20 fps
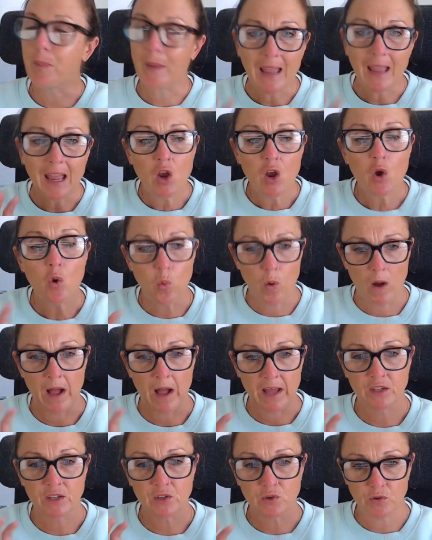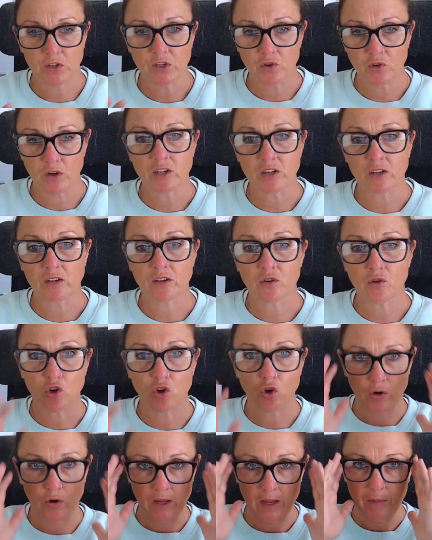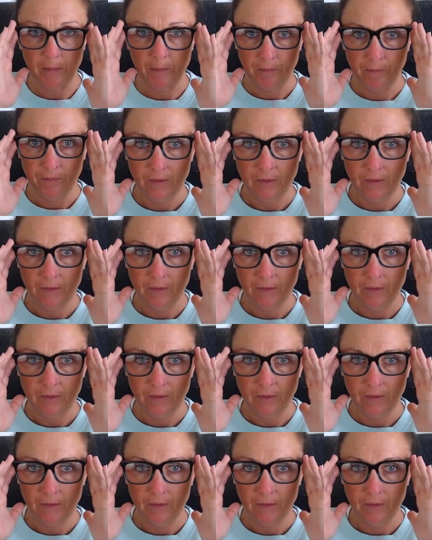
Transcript: Big one is restriction through your hip.